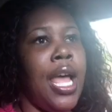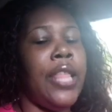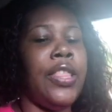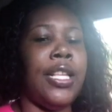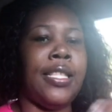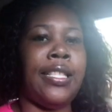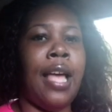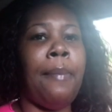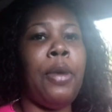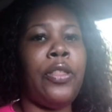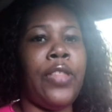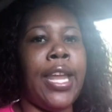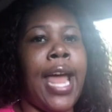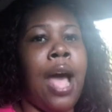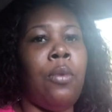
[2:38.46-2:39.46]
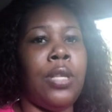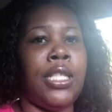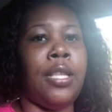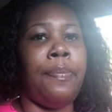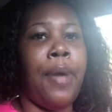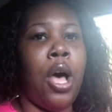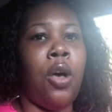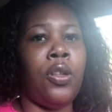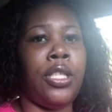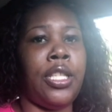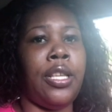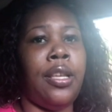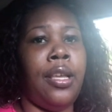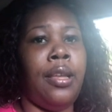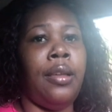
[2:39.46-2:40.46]
The summer that I was supposed
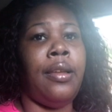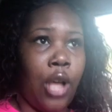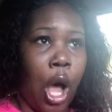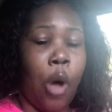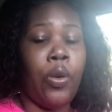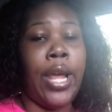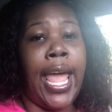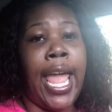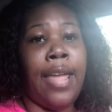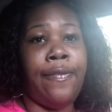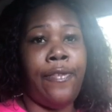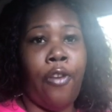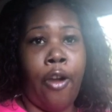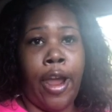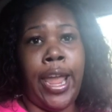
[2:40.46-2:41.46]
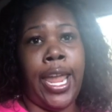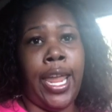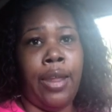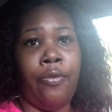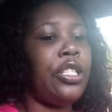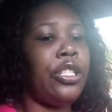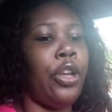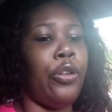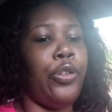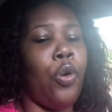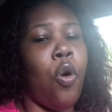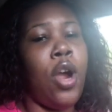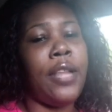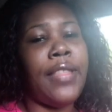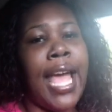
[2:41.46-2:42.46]
to go to 8th grade. So
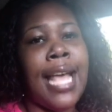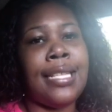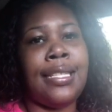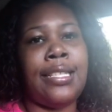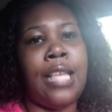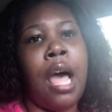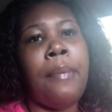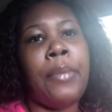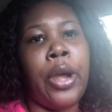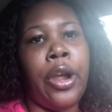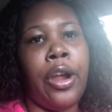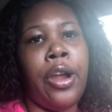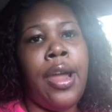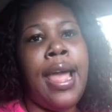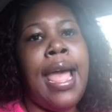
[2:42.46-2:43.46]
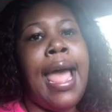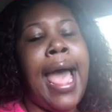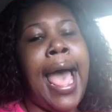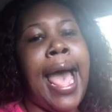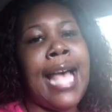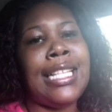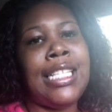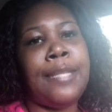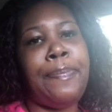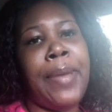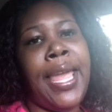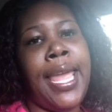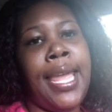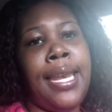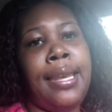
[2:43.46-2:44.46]
during that summer, I
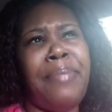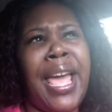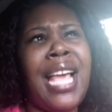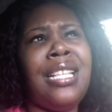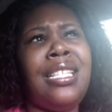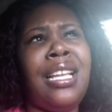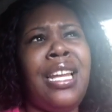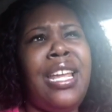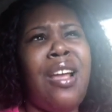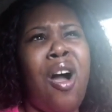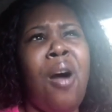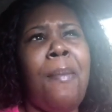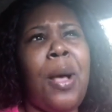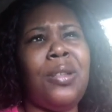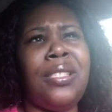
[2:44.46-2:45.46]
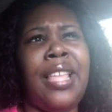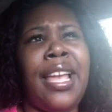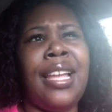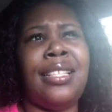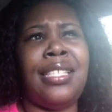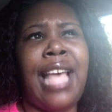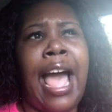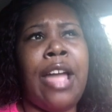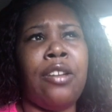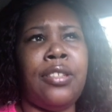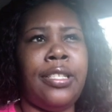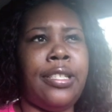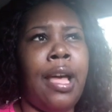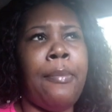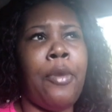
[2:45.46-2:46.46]
spent basically almost the entire
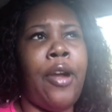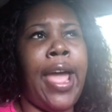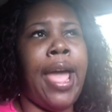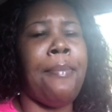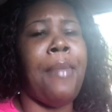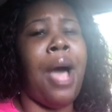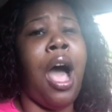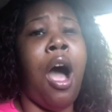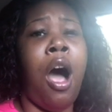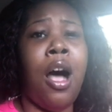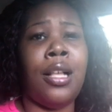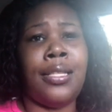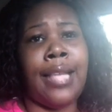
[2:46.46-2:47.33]
summer at my aunt's